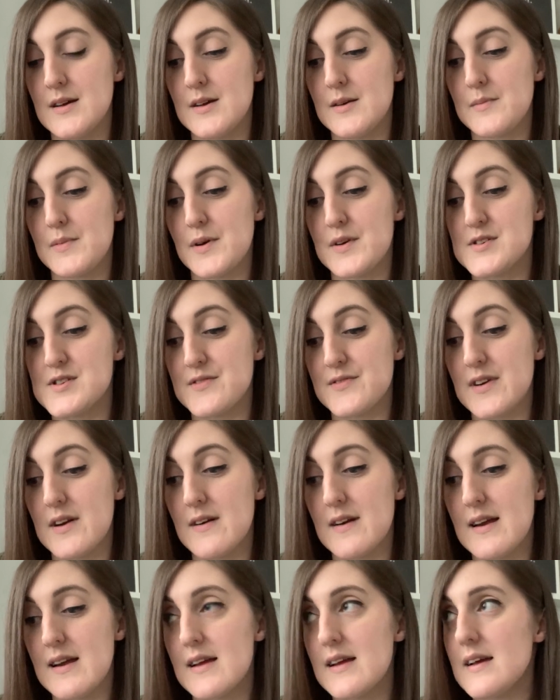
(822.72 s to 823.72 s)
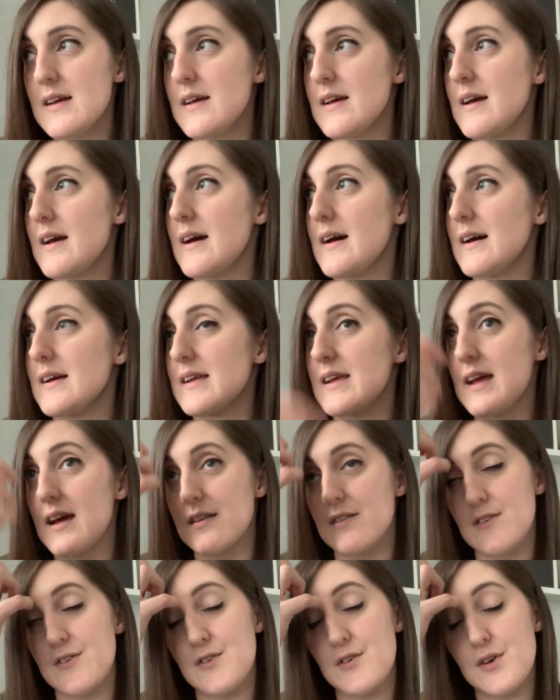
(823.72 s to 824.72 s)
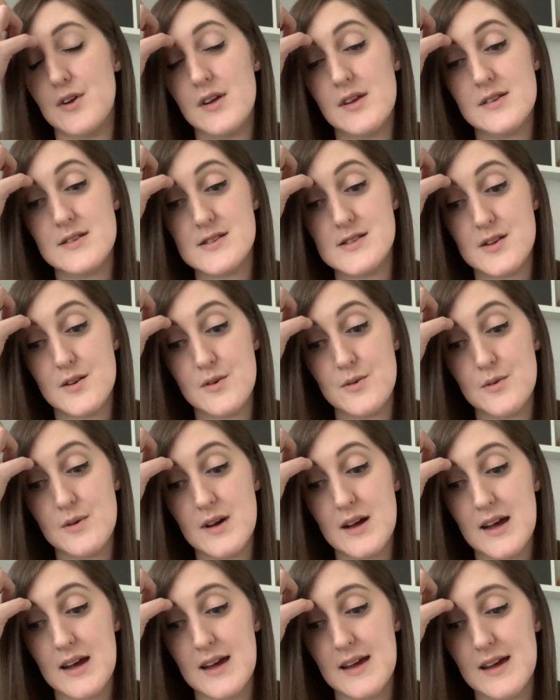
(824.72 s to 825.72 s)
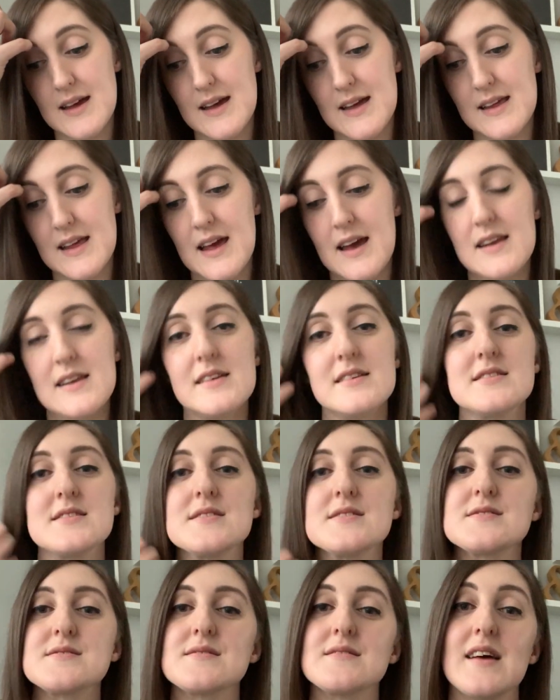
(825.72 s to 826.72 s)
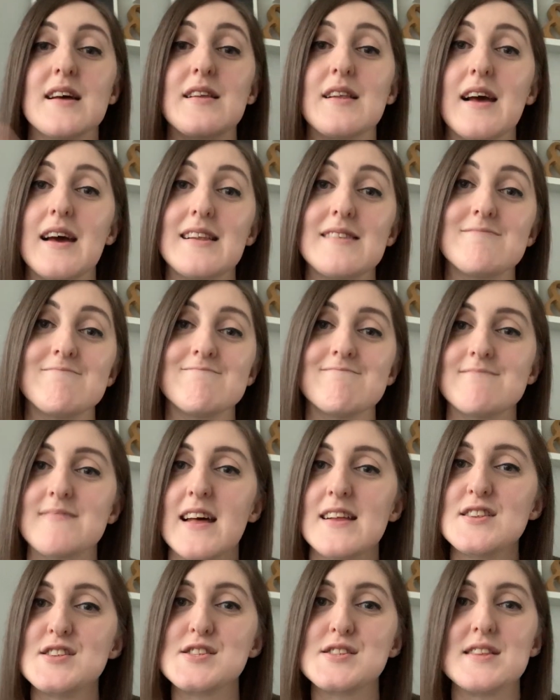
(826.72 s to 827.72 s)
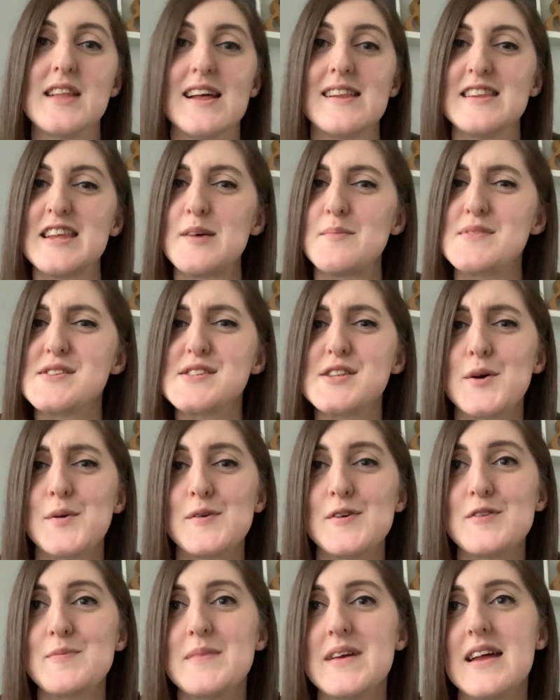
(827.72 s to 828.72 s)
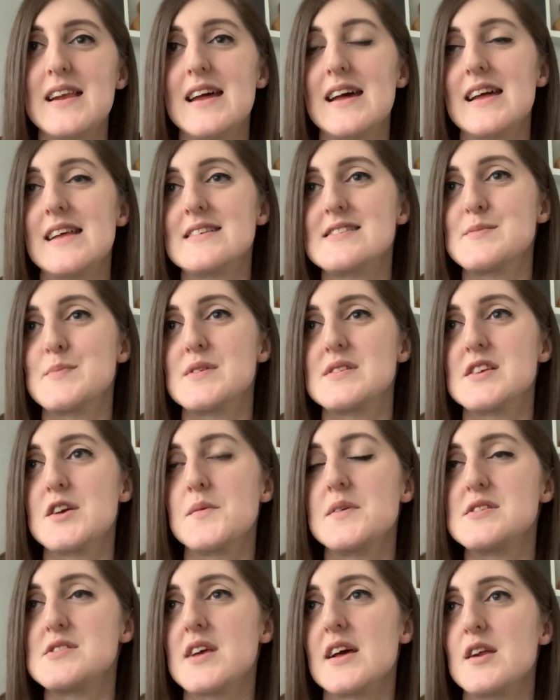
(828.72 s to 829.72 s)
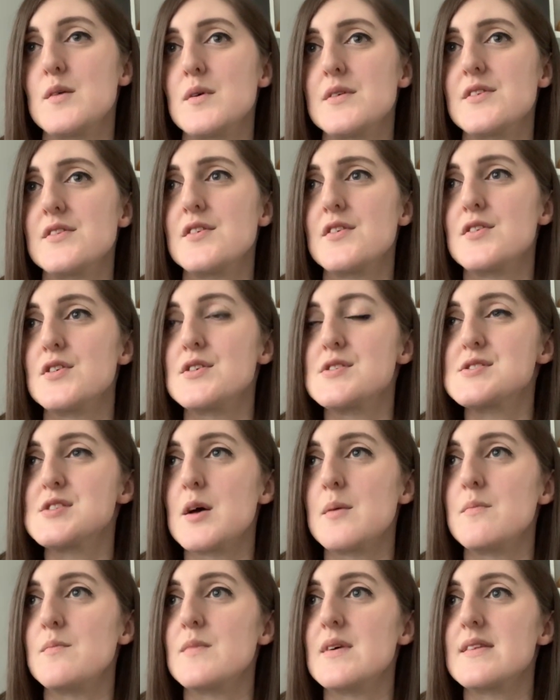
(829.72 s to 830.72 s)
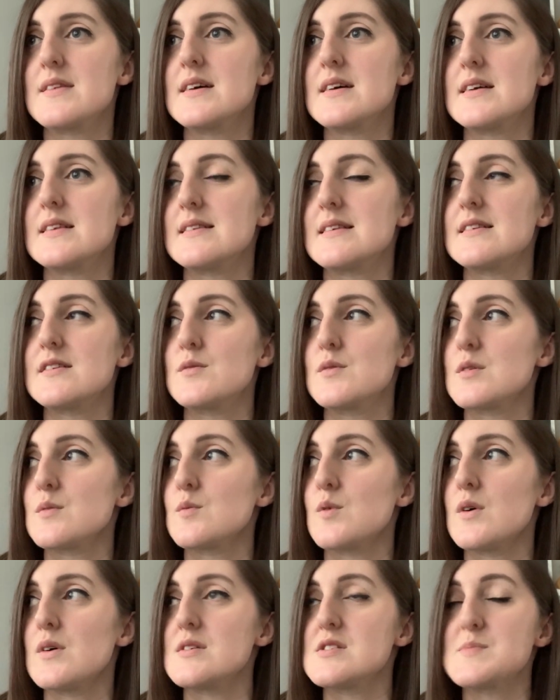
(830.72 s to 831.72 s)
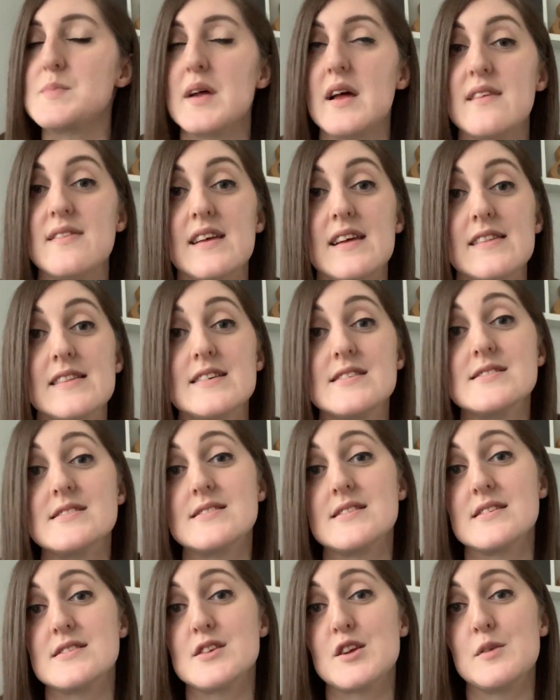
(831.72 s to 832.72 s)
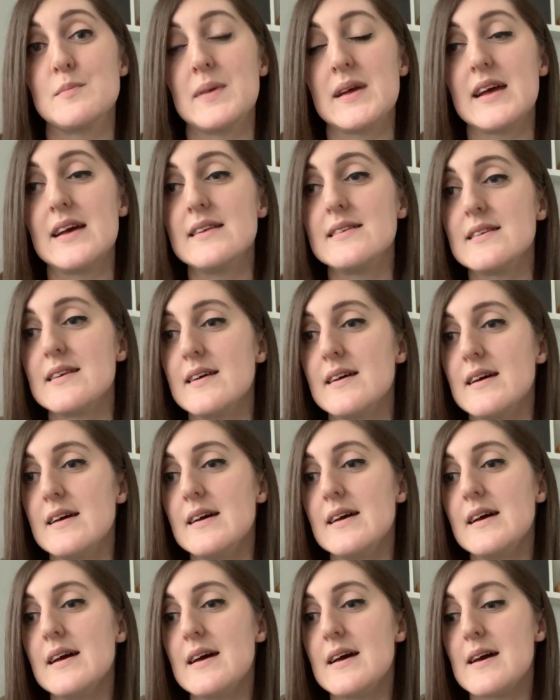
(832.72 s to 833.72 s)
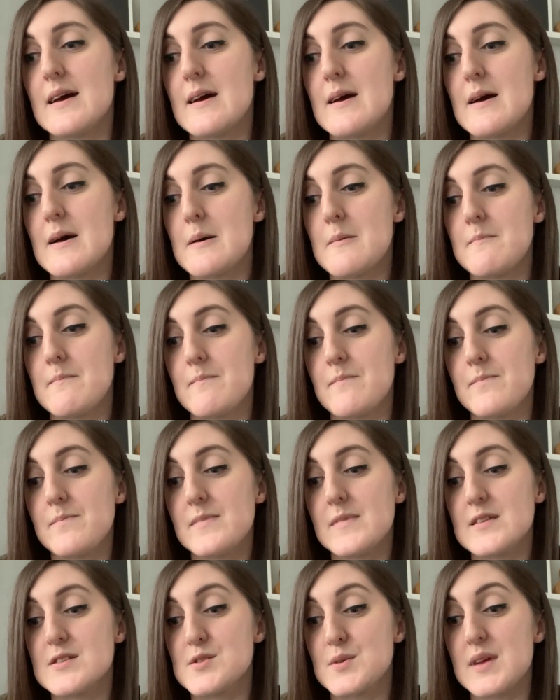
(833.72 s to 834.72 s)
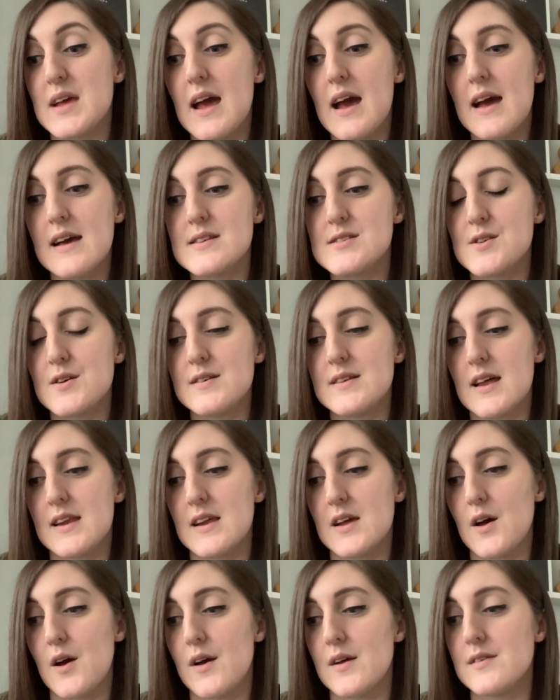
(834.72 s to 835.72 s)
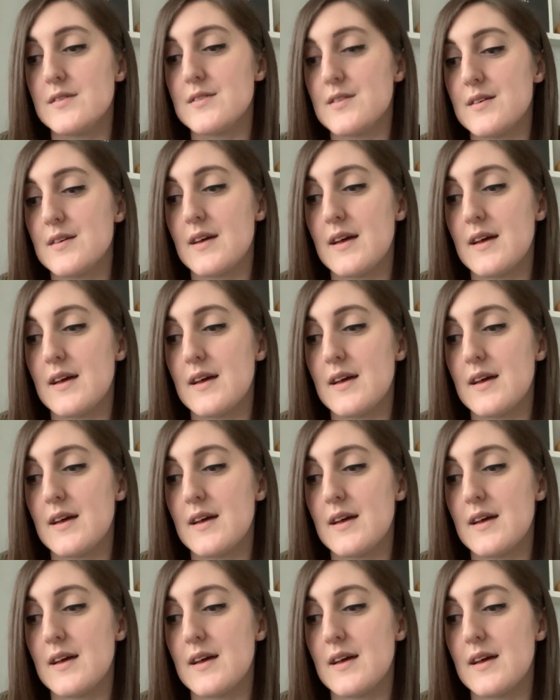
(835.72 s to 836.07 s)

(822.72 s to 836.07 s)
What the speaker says: persevering and getting through it. So I kind of just, that name stuck with me, and I suppose I always kind of wanted to do something with it and didn't know what it was, but I think this could be it. So yeah, I started that account.